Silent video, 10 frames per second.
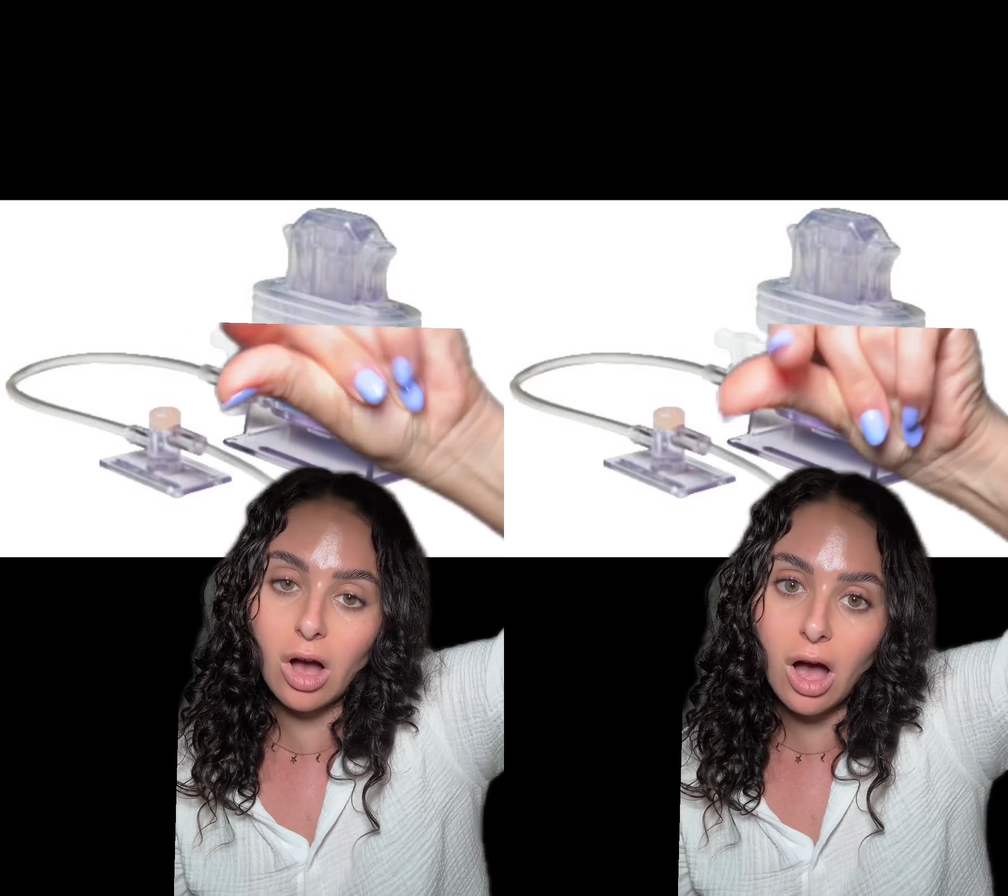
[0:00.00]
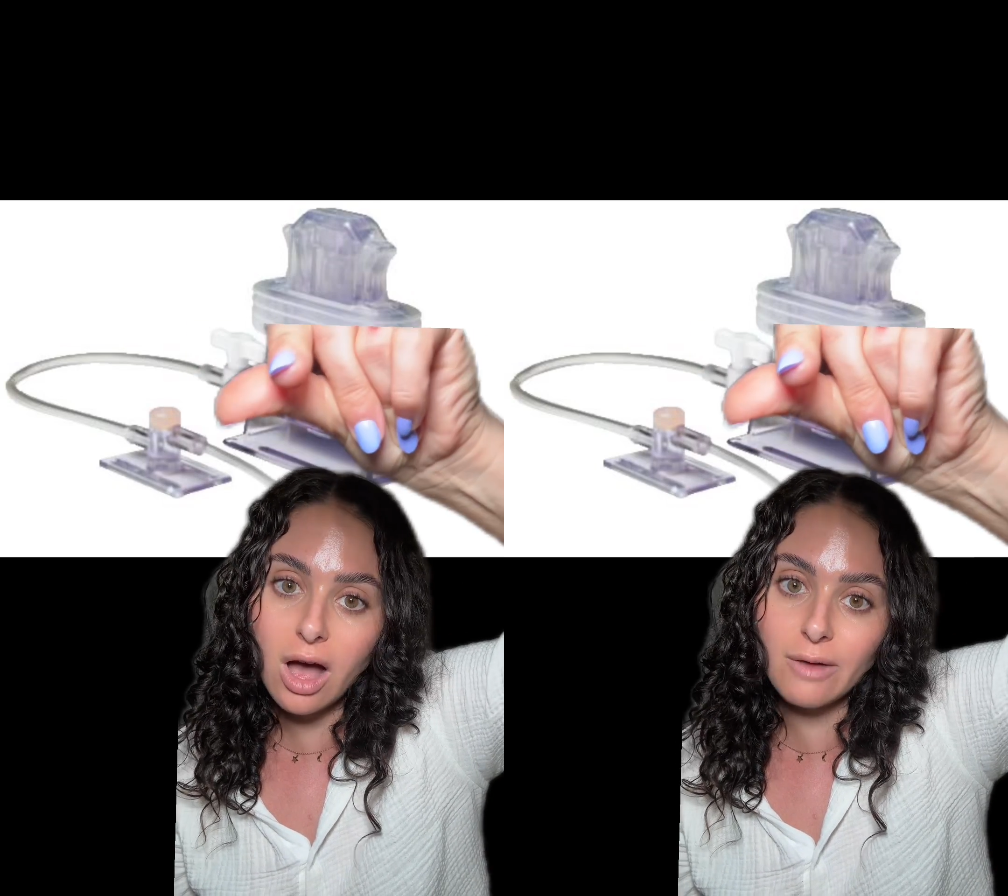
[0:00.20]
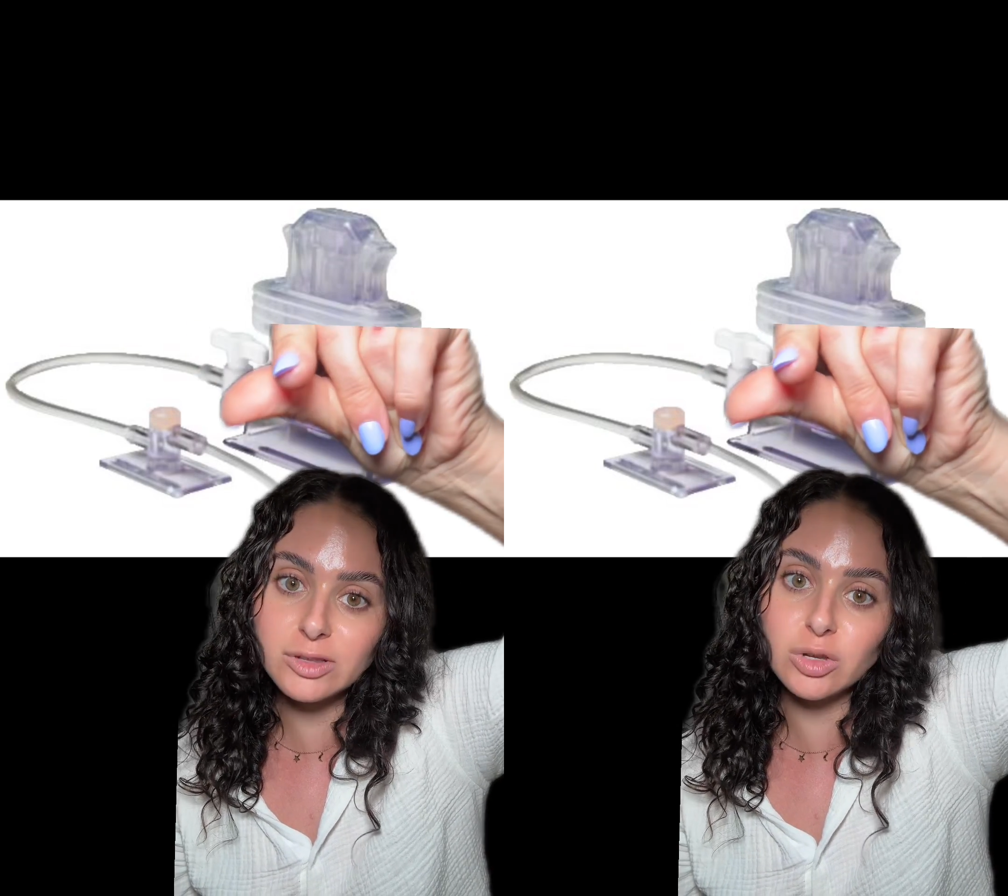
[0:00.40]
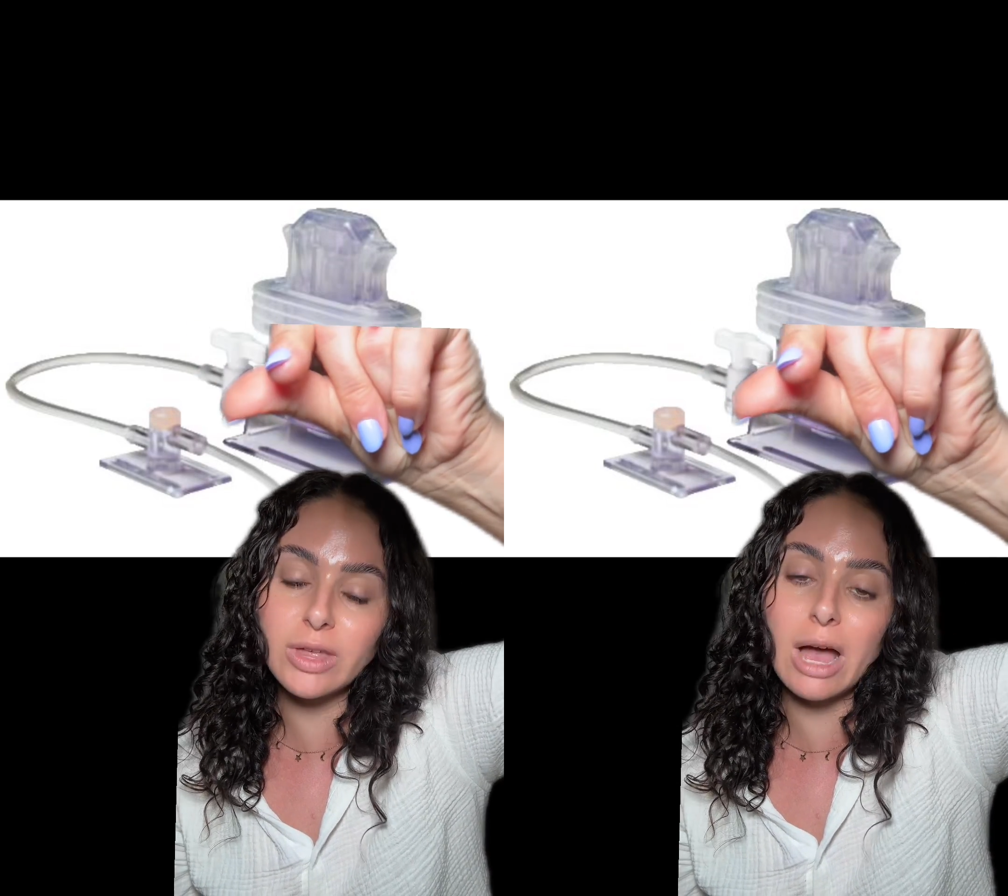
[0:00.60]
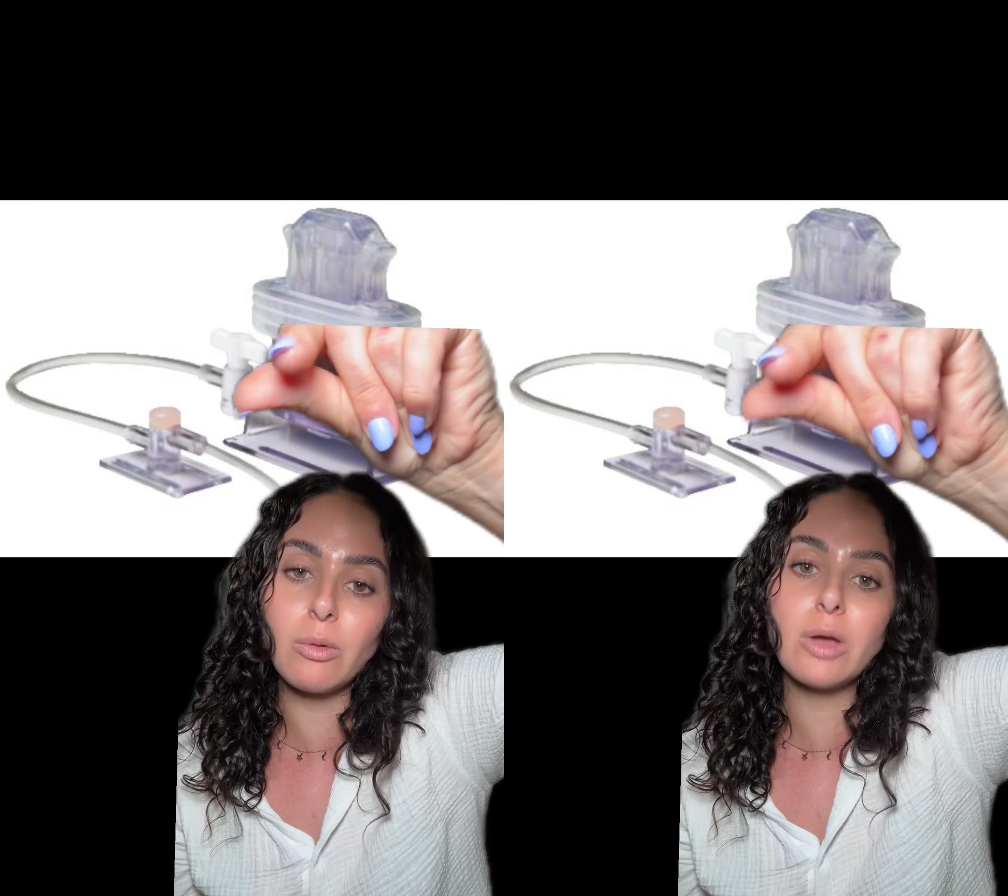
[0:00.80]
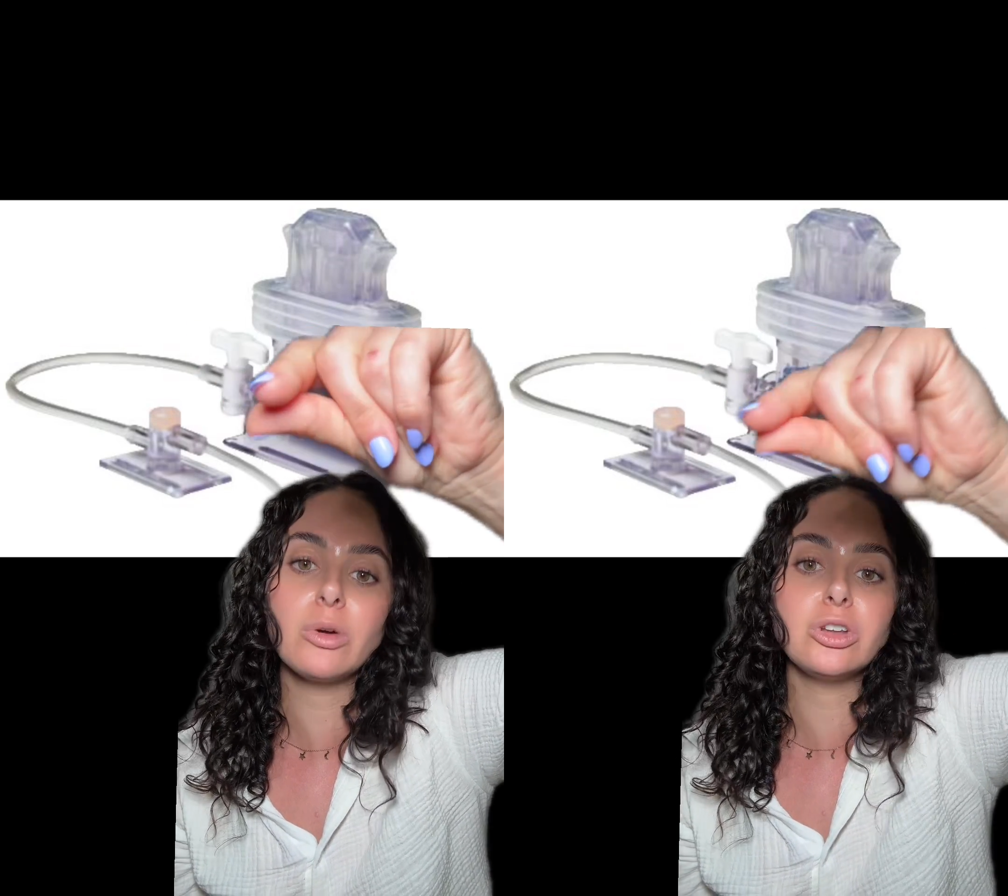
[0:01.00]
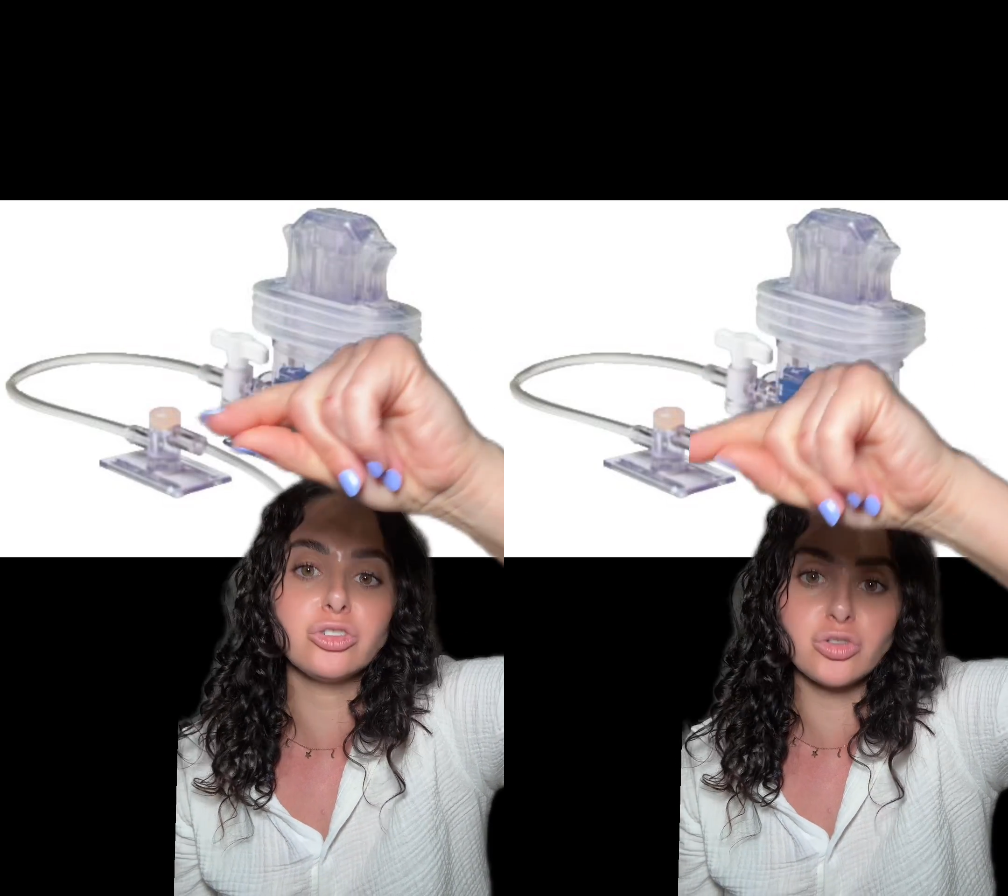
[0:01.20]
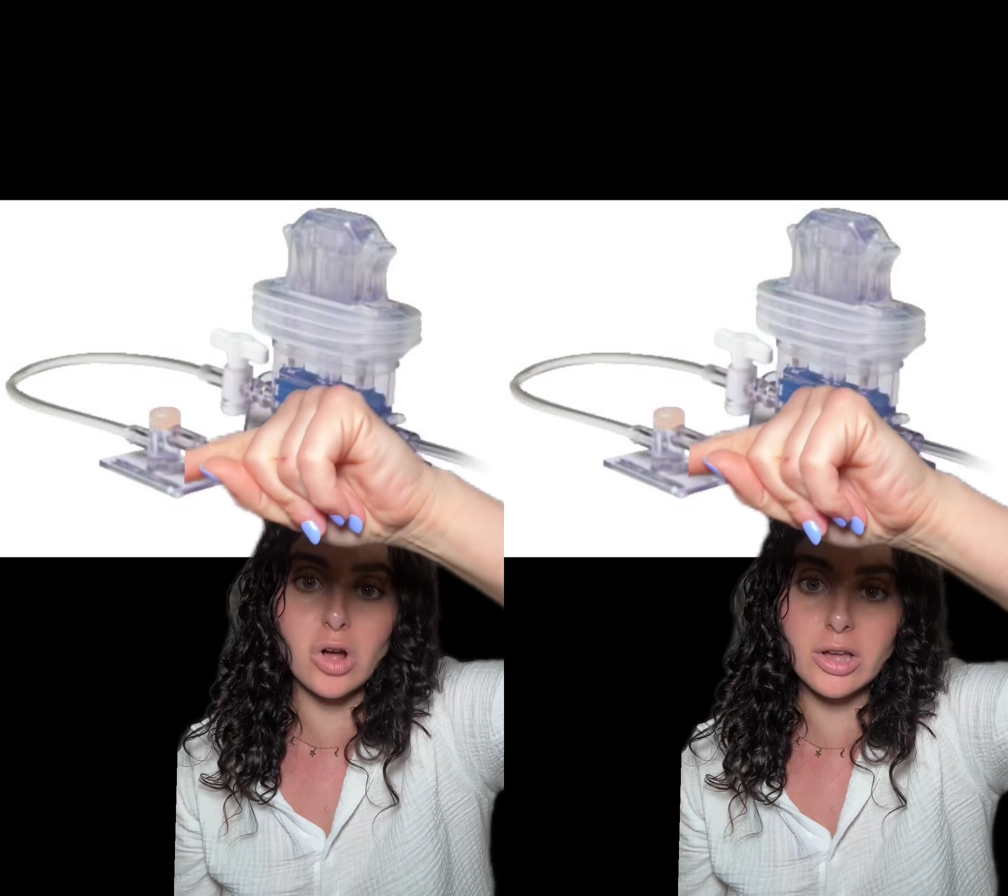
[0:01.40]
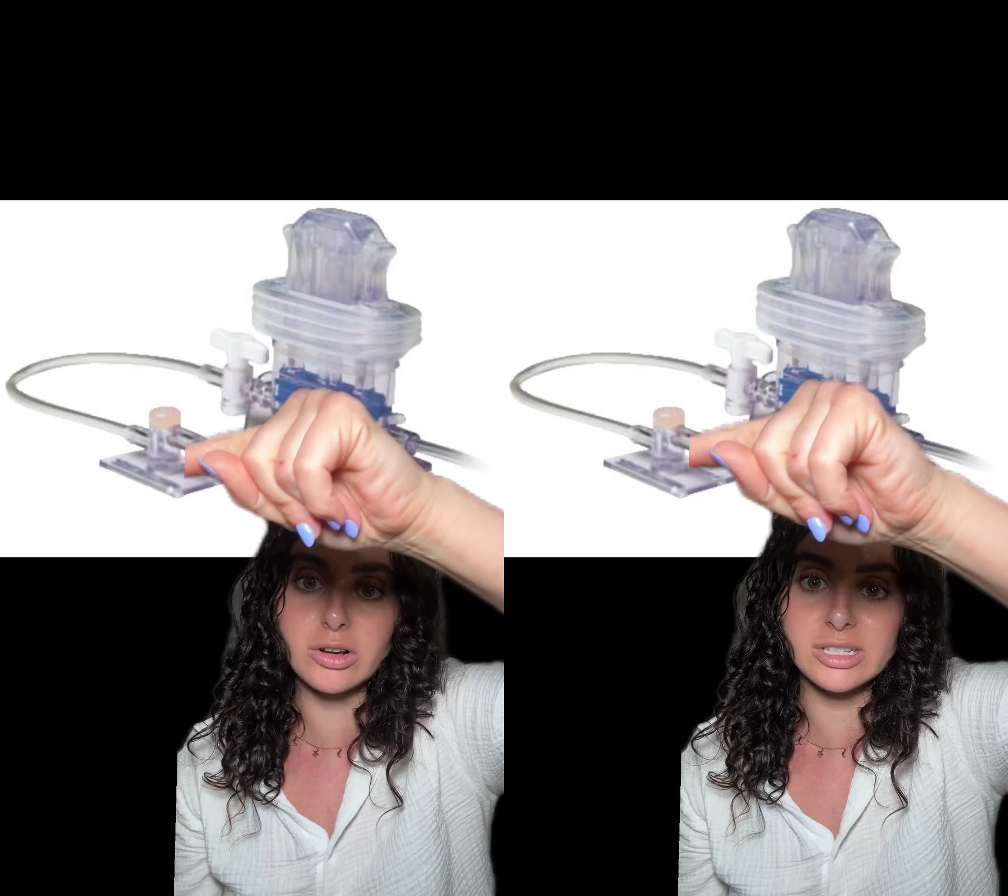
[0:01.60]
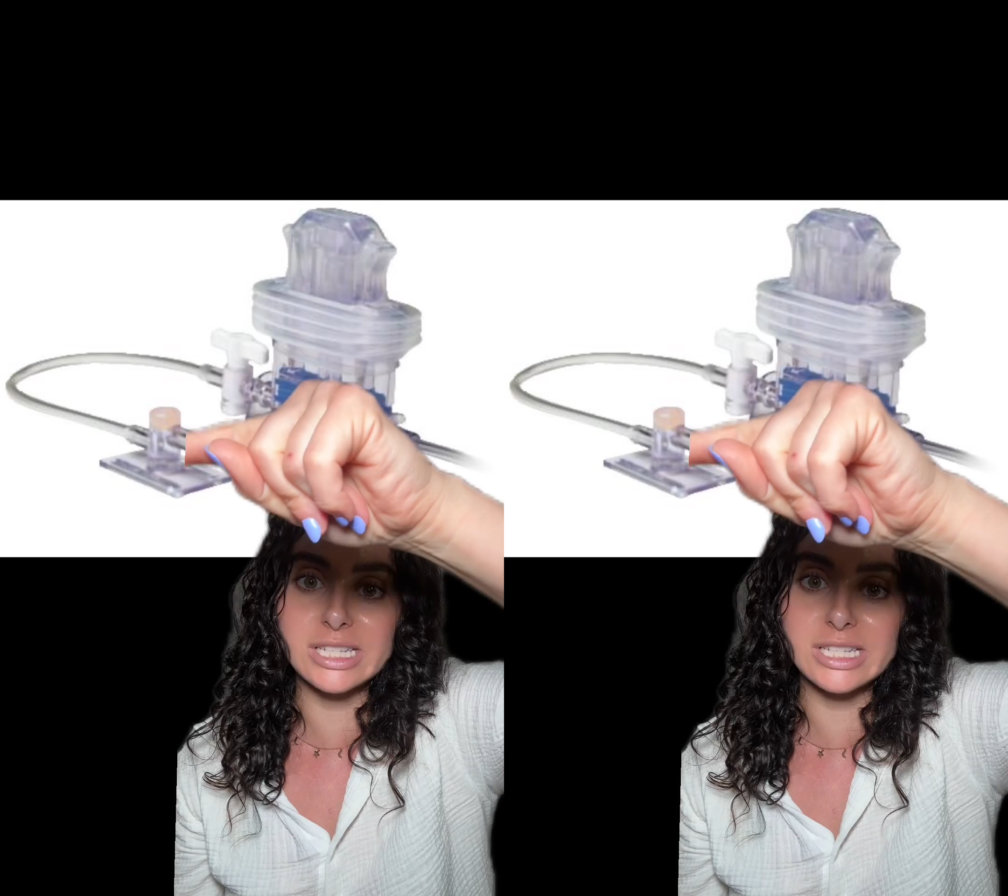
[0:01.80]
off so that way when you're drawing your